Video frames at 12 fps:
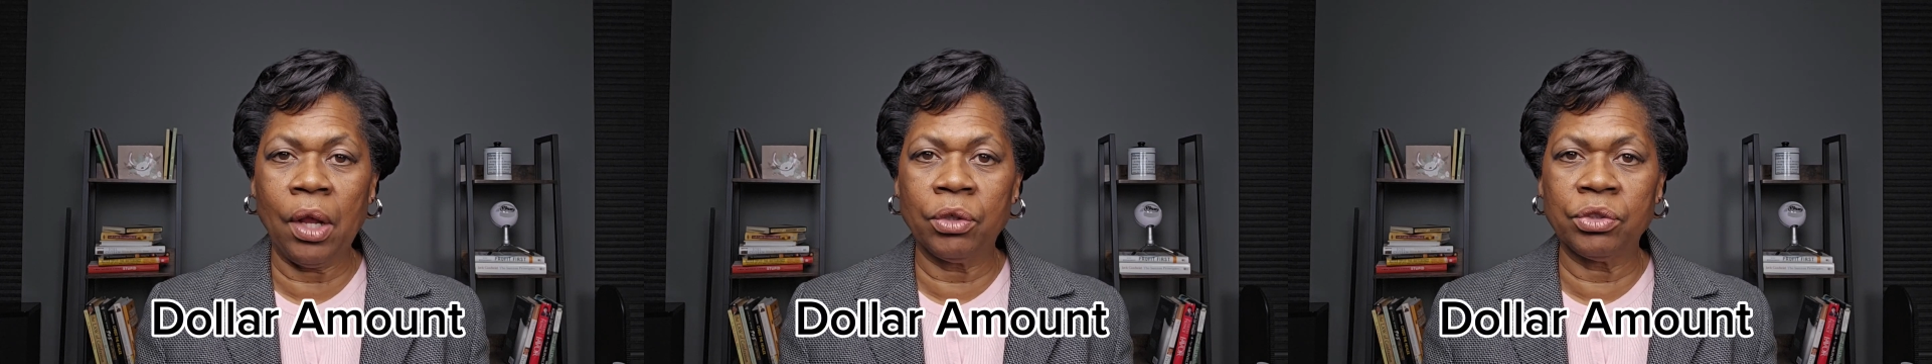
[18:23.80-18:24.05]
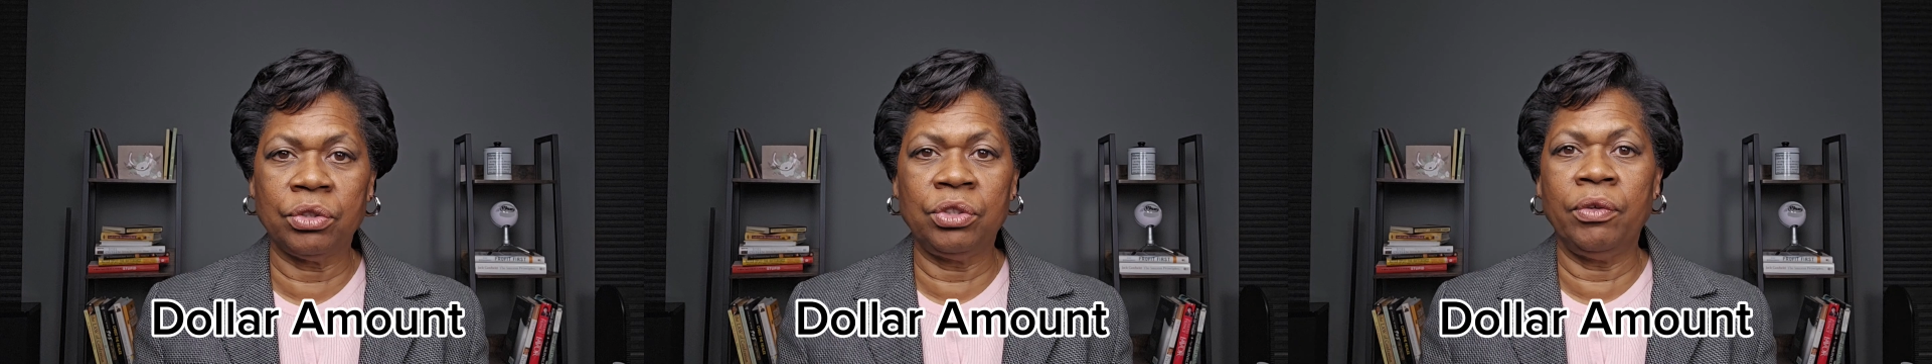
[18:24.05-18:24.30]

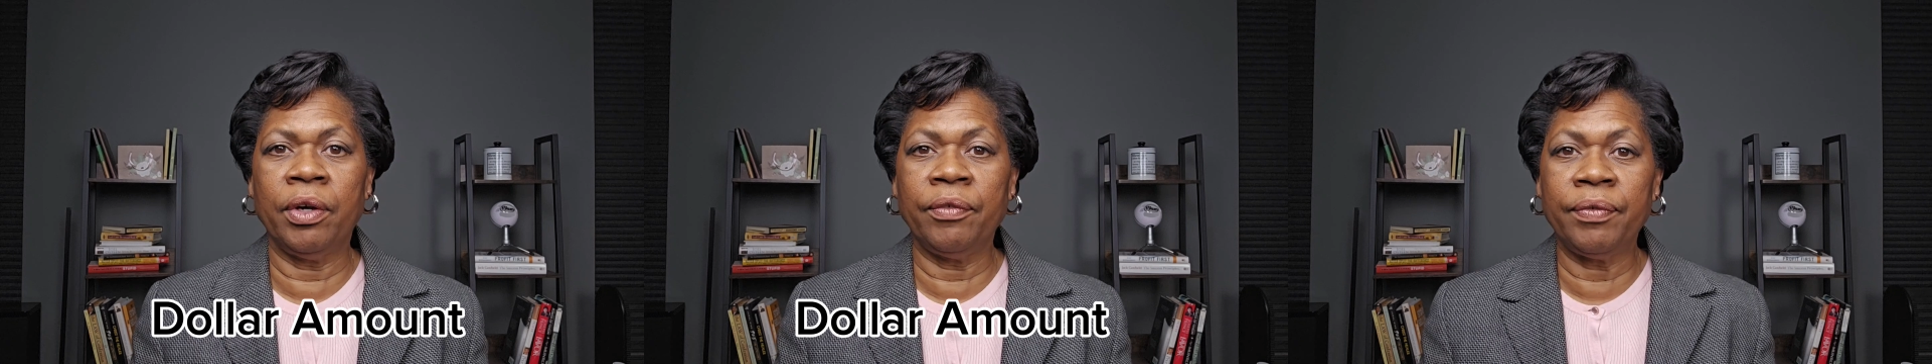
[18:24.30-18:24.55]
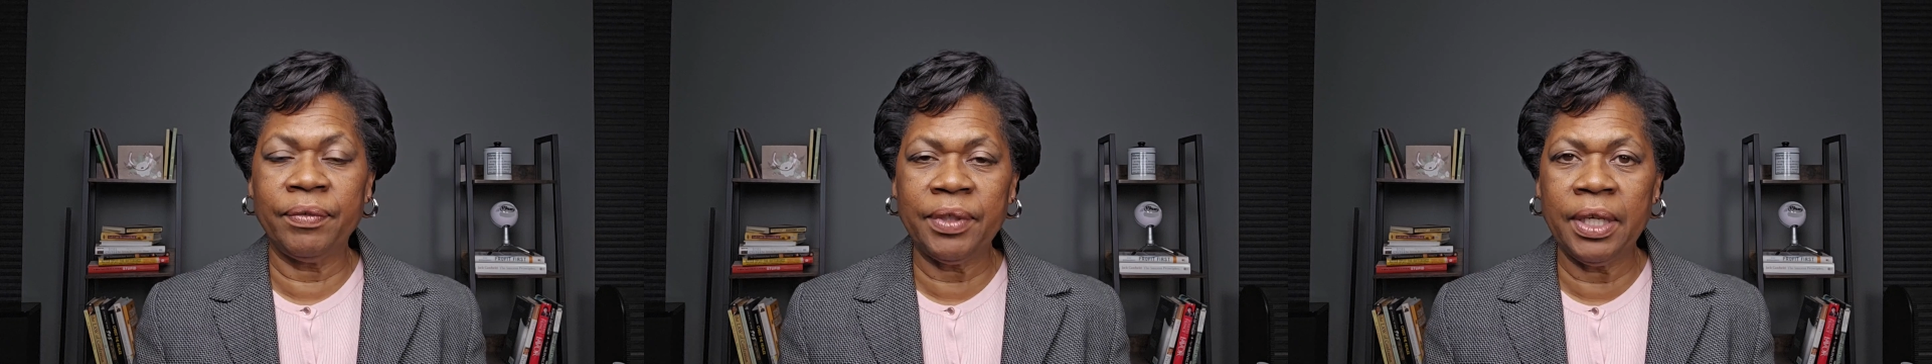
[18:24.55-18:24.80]
or
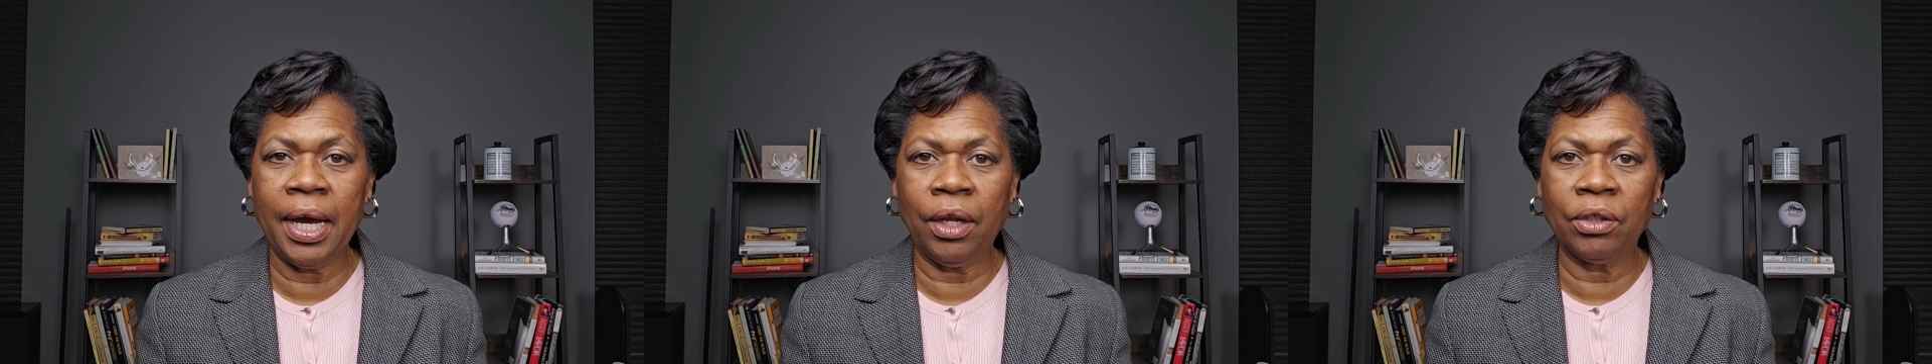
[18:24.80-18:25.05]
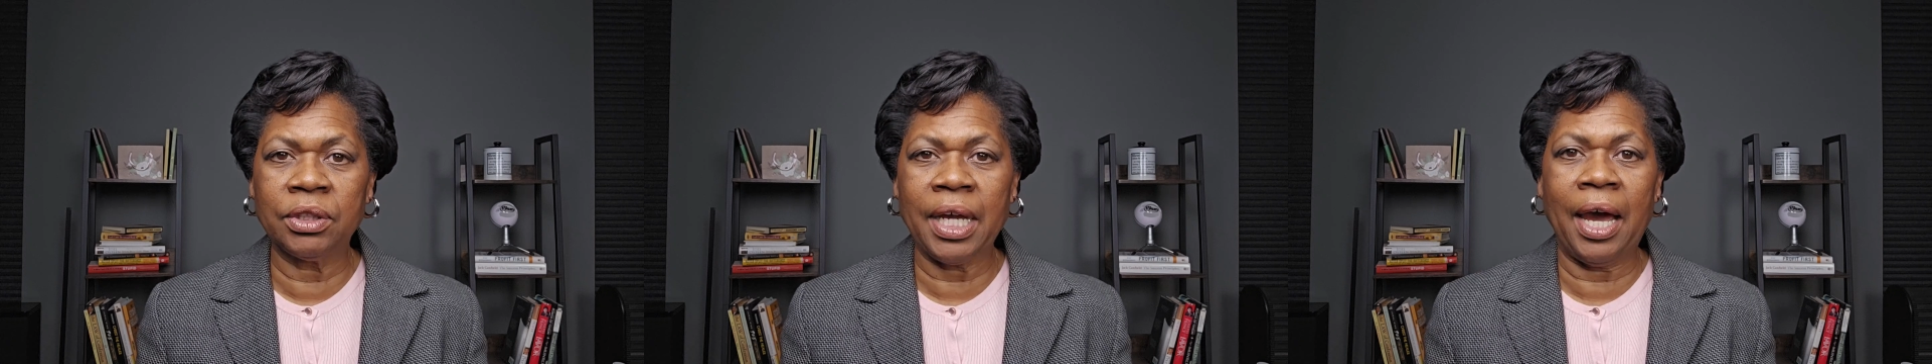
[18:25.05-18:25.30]

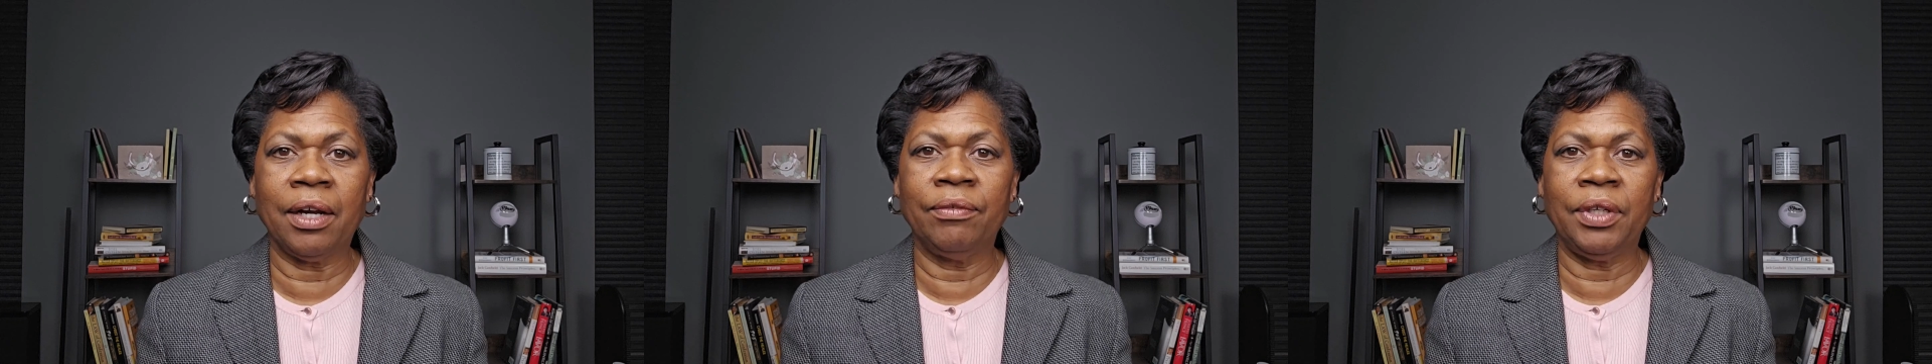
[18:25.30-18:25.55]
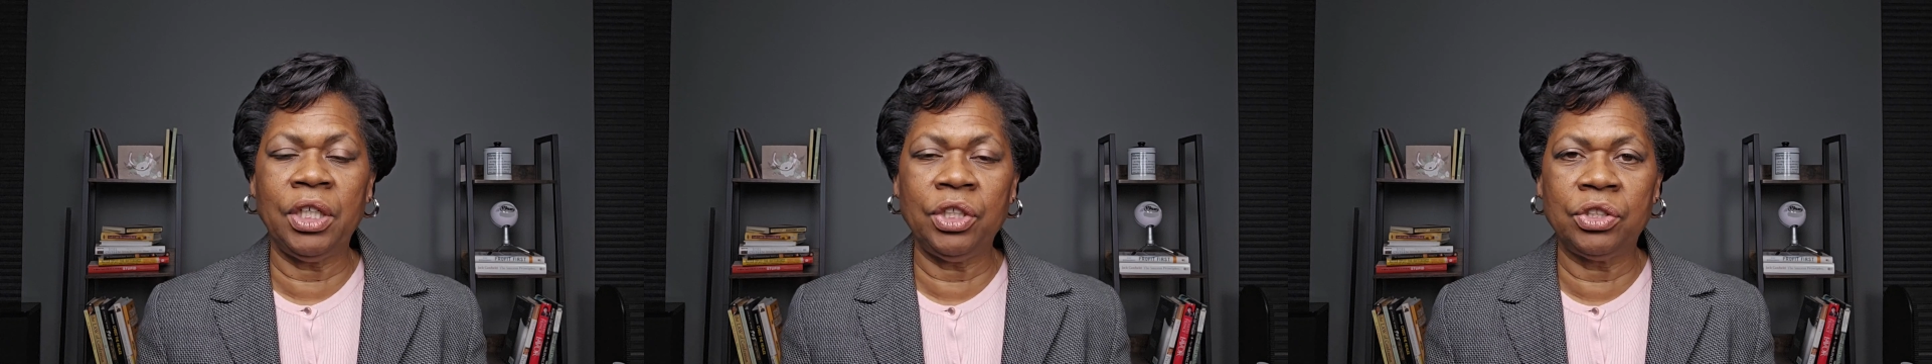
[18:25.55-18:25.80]
$250 out
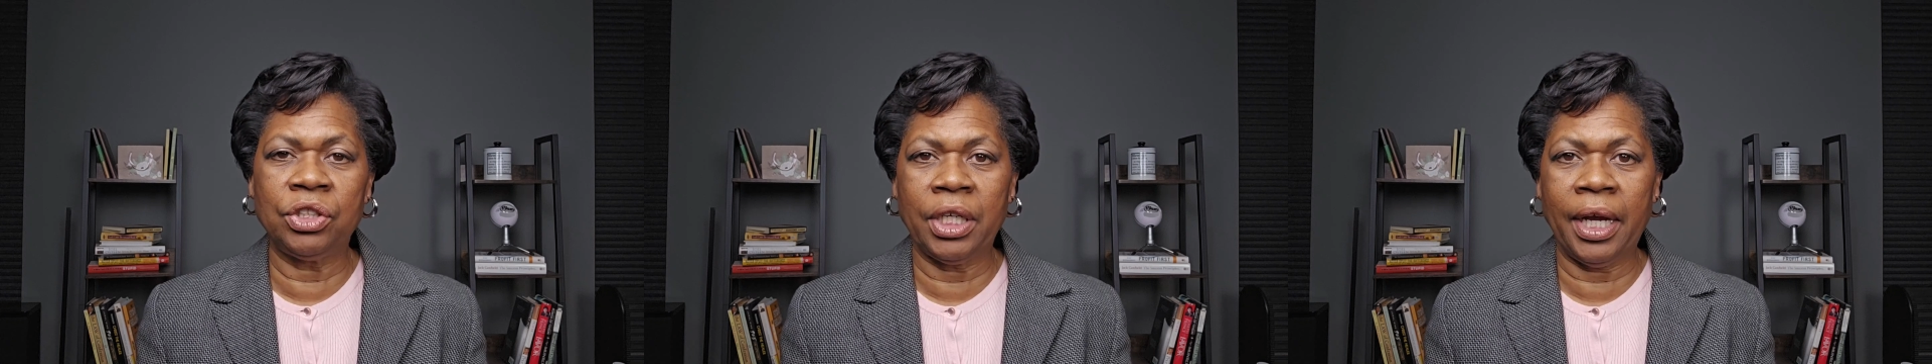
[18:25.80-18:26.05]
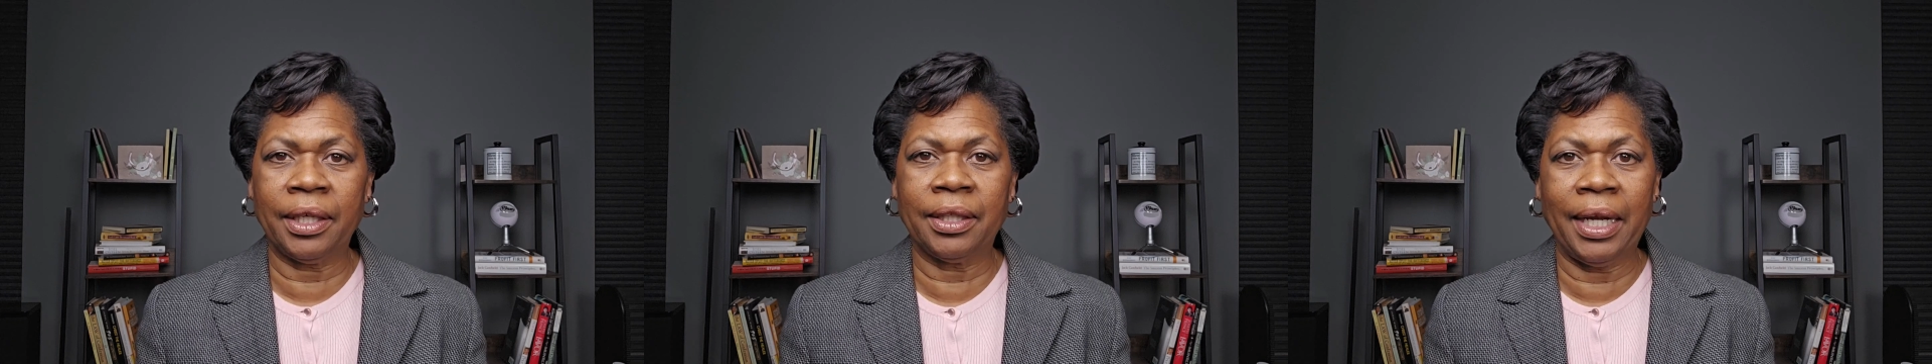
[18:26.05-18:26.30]
of each
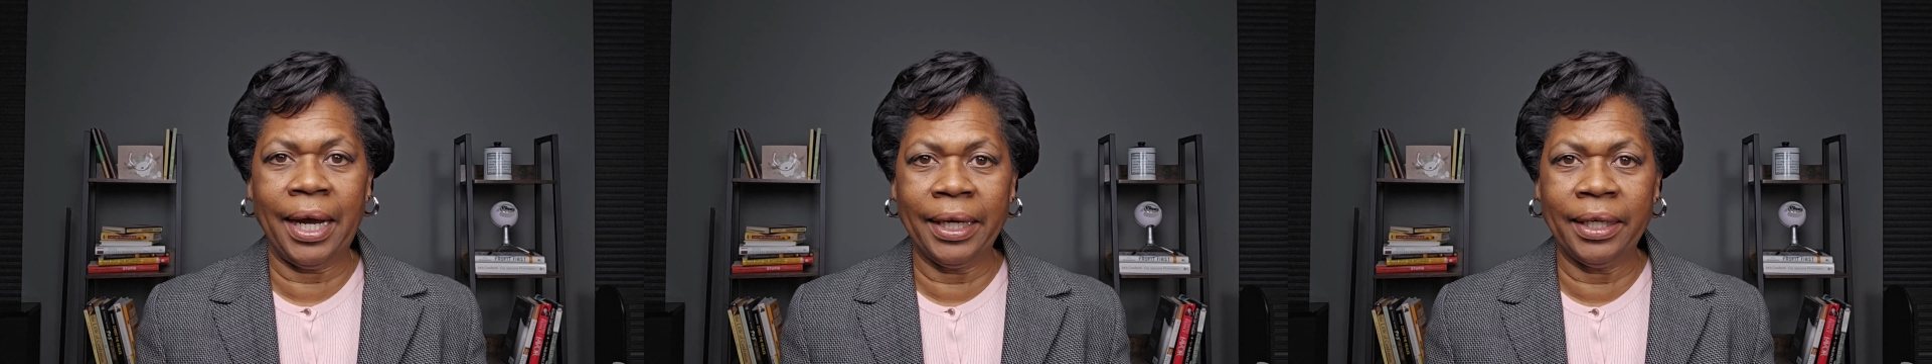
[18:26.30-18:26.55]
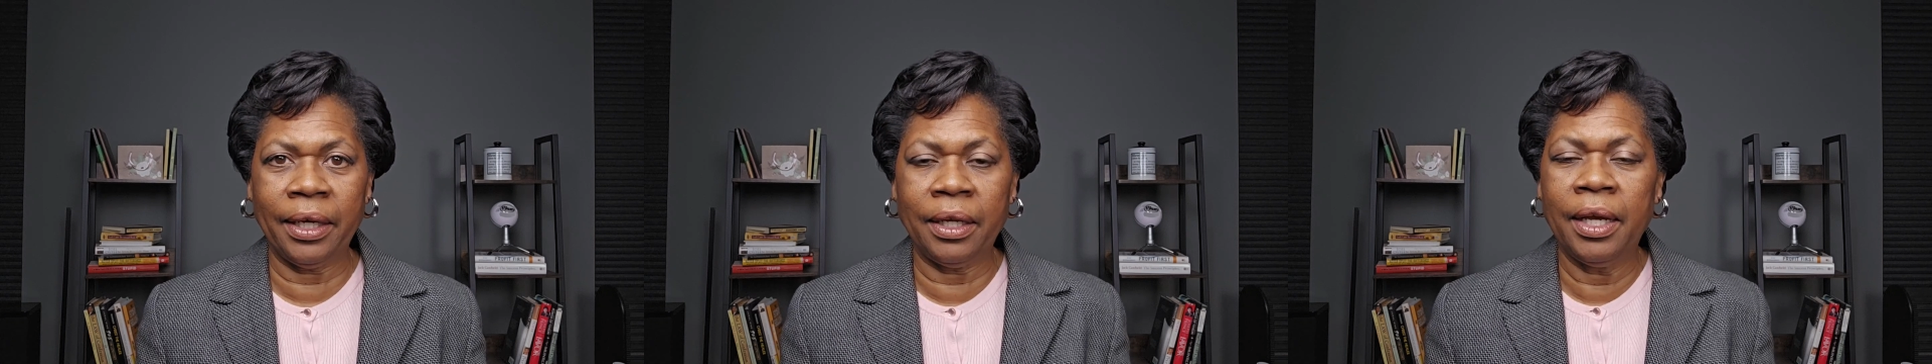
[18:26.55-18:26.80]
check that I
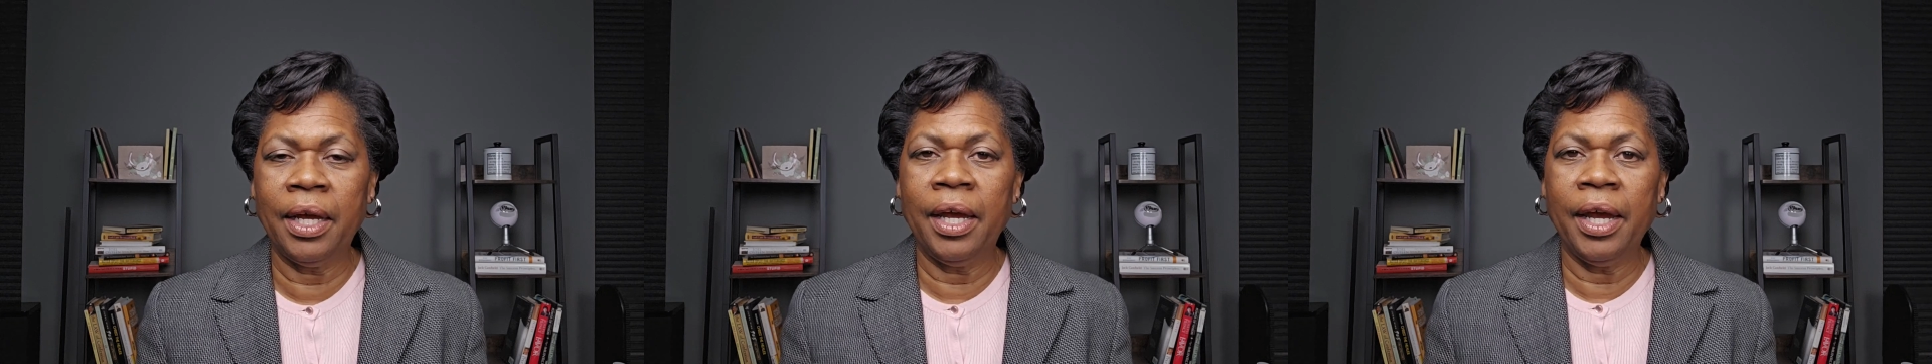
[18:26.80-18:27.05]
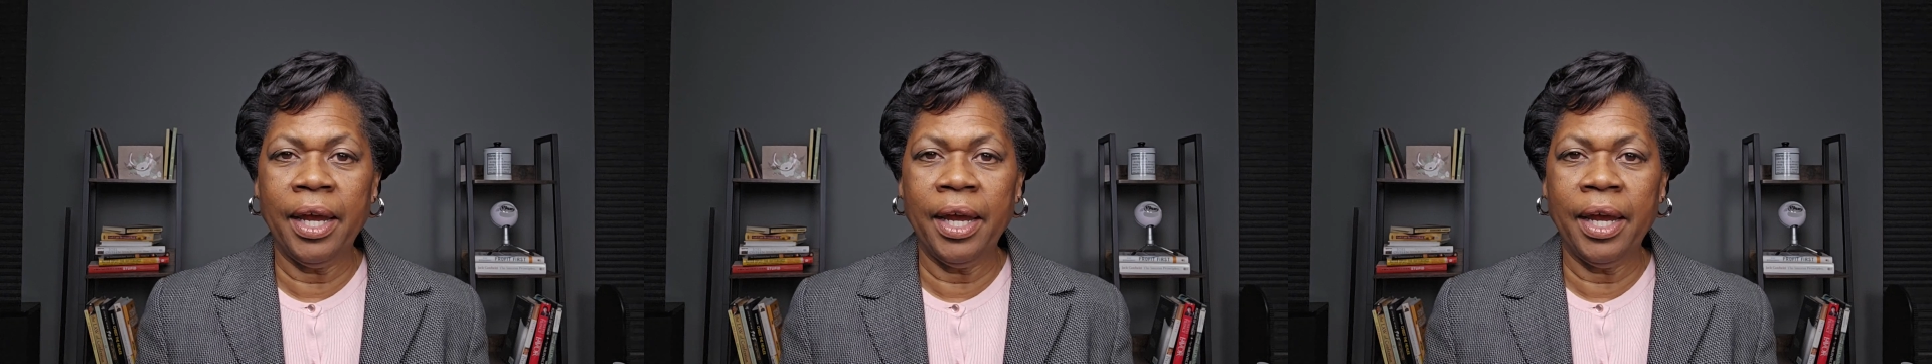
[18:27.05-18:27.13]
get